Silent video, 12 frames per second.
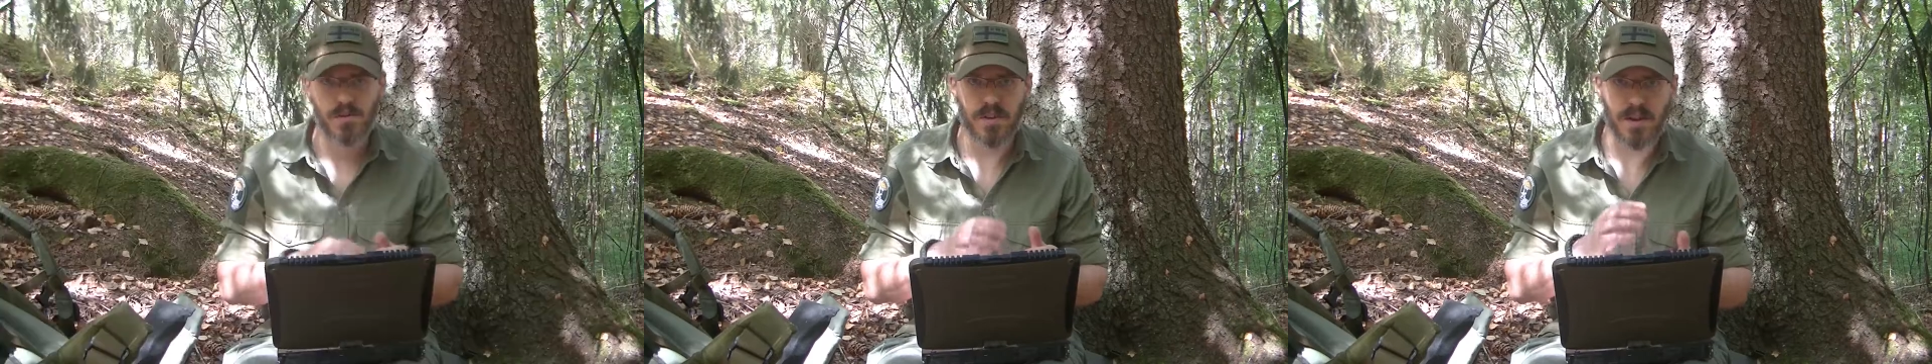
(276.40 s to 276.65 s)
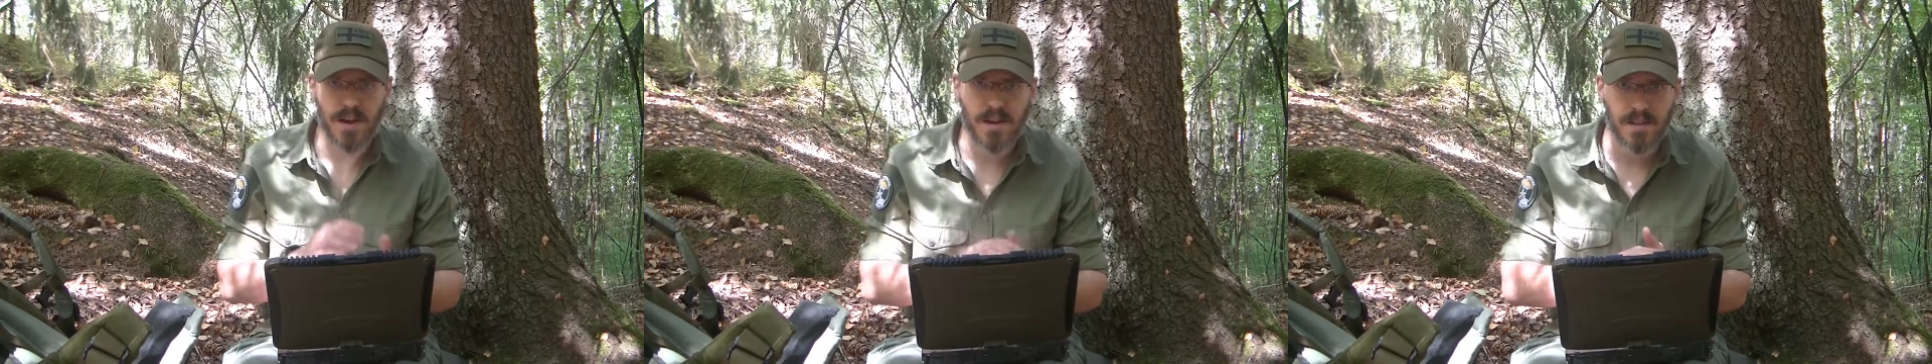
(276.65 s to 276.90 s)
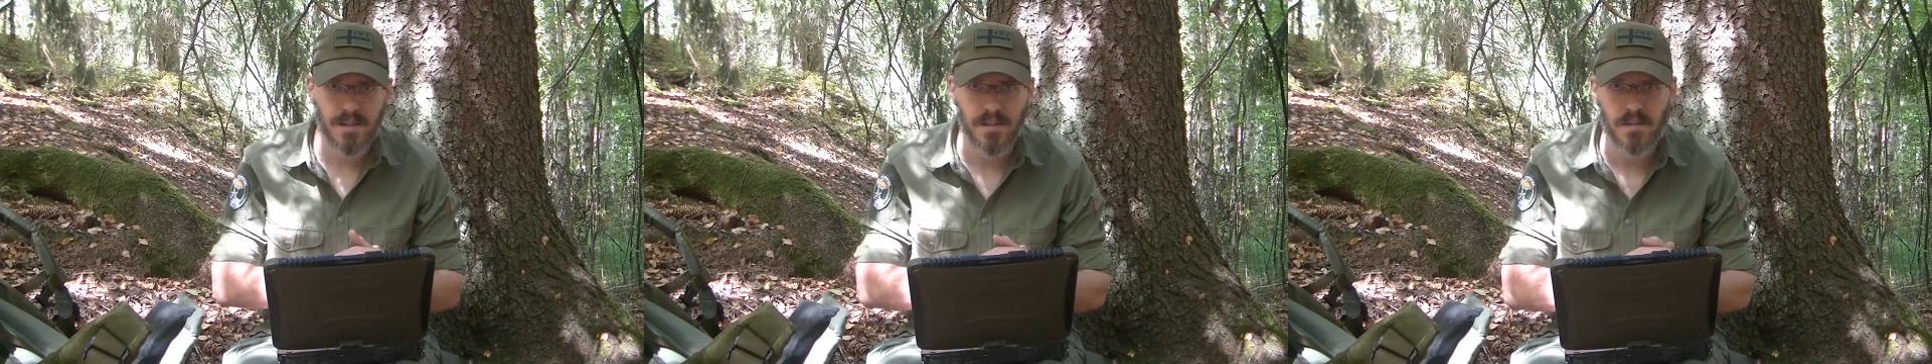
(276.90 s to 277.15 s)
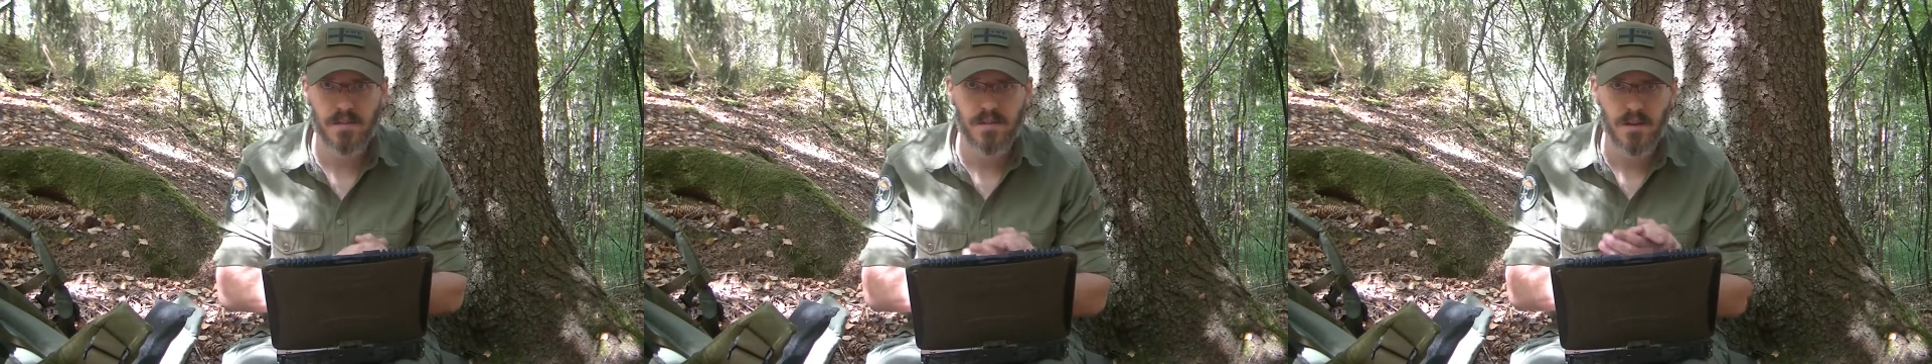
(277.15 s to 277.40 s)
in
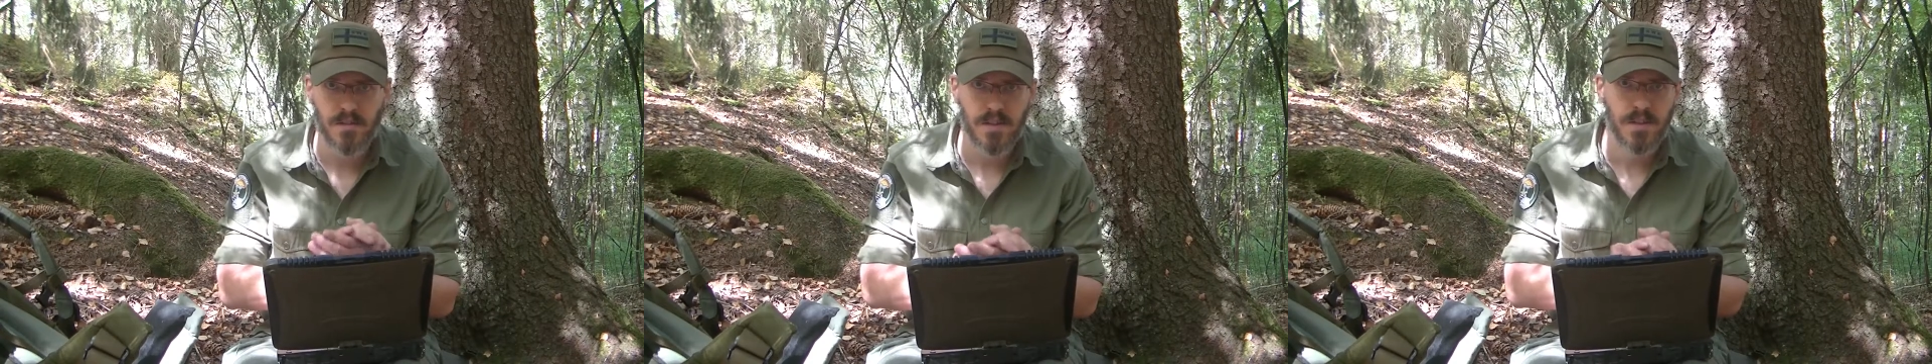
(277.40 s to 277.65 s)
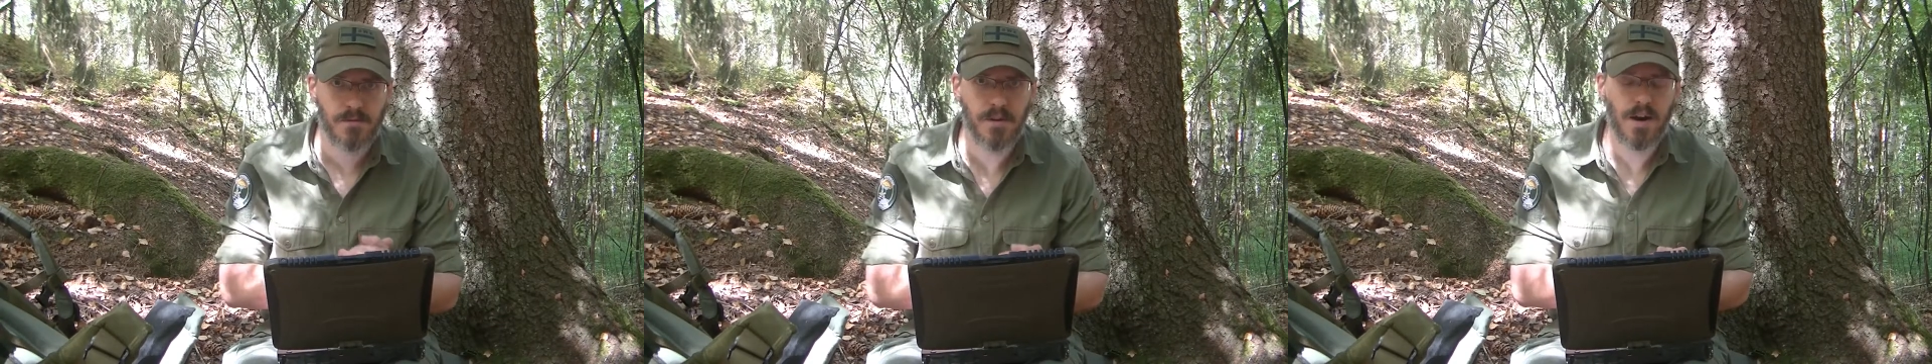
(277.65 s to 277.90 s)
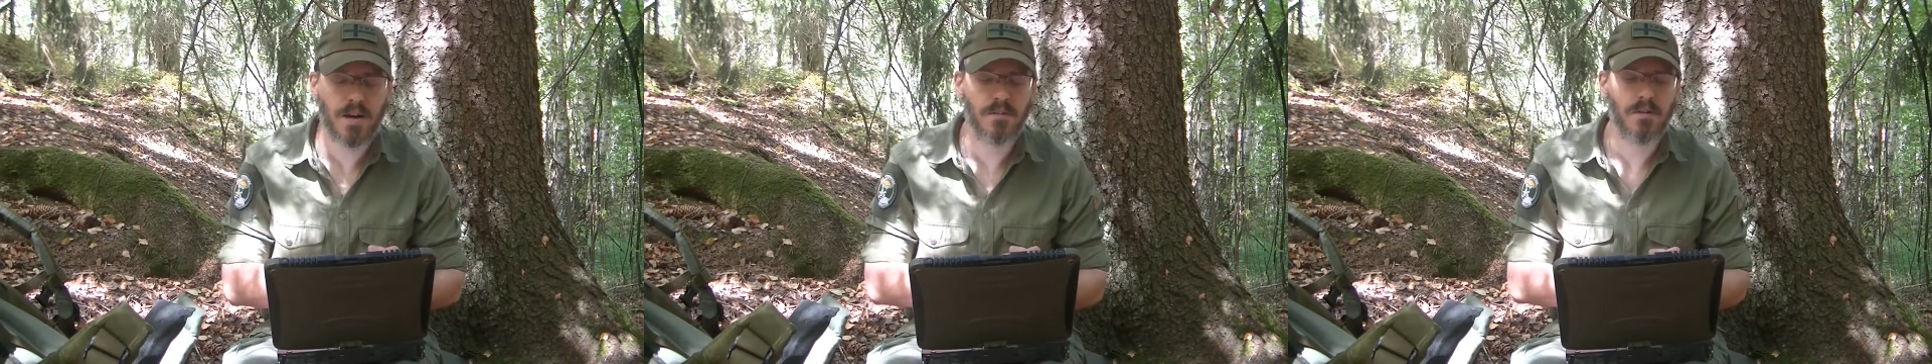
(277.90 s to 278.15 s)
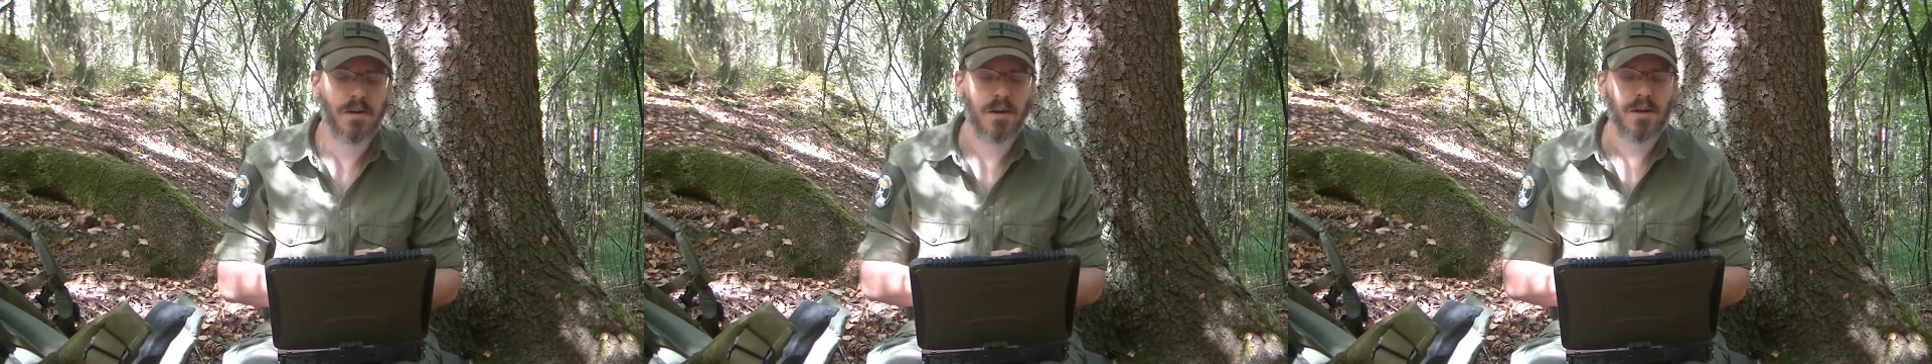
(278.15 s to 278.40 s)
1975.